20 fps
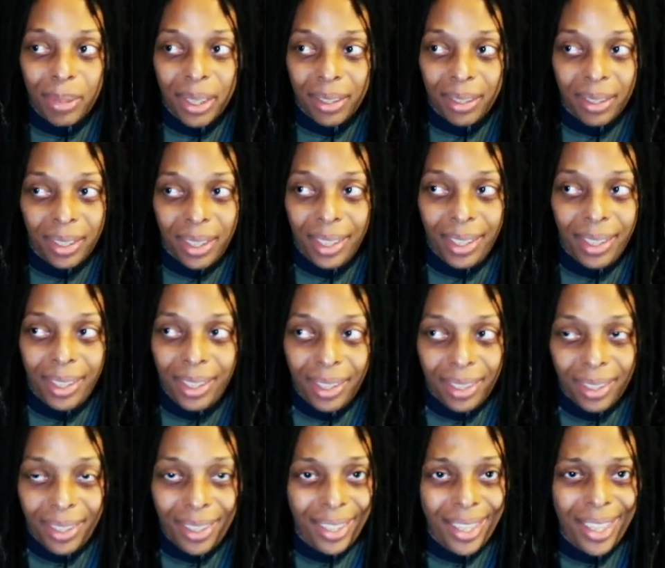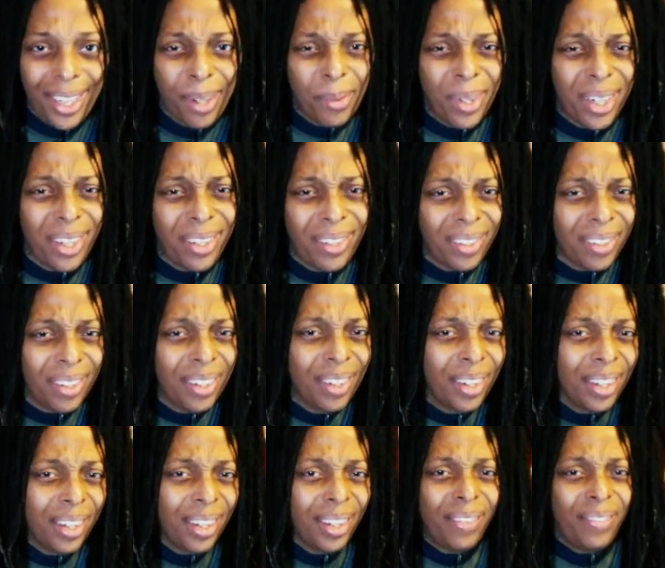But, anyways,
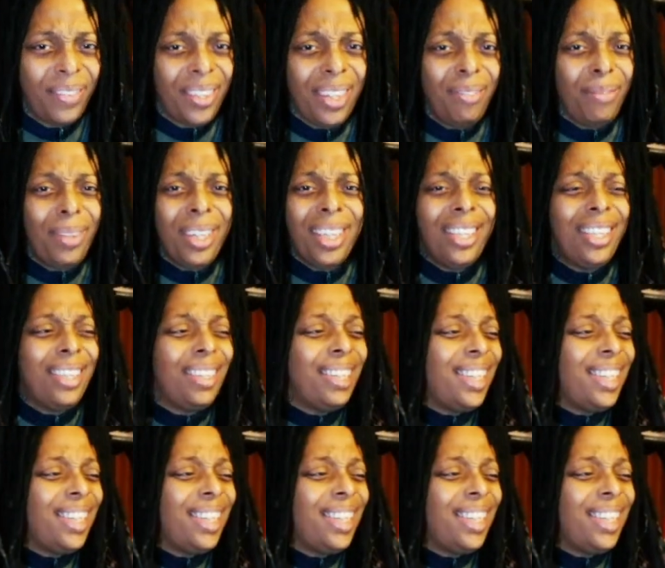we we,